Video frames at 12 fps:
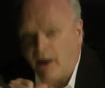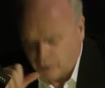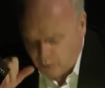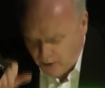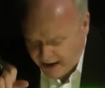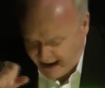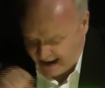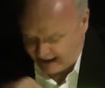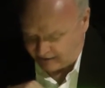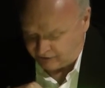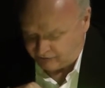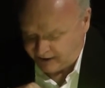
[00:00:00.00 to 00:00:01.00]
On the one
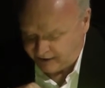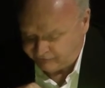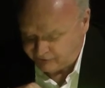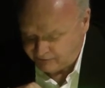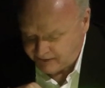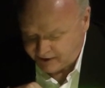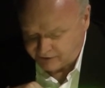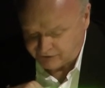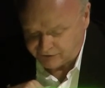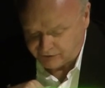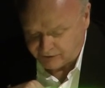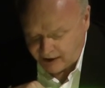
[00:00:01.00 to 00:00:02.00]
hand, we have
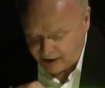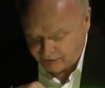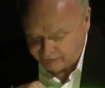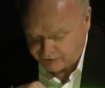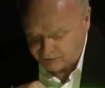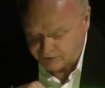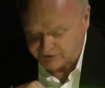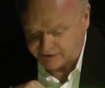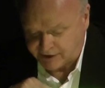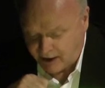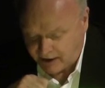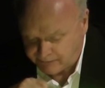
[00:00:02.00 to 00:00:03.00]
filmmakers who allowed
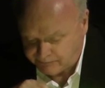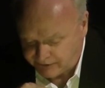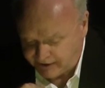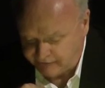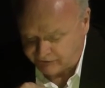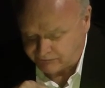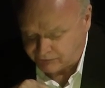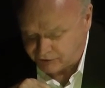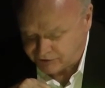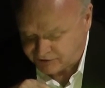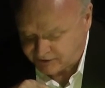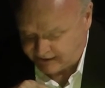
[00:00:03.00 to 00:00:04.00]
viewers a contemplative
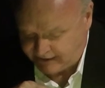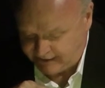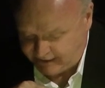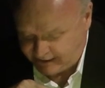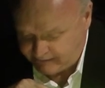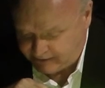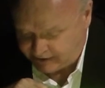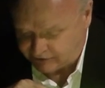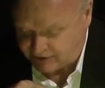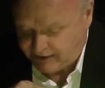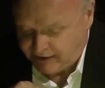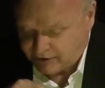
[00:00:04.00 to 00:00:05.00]
immersion in the
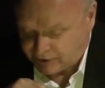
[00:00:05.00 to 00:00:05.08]
image,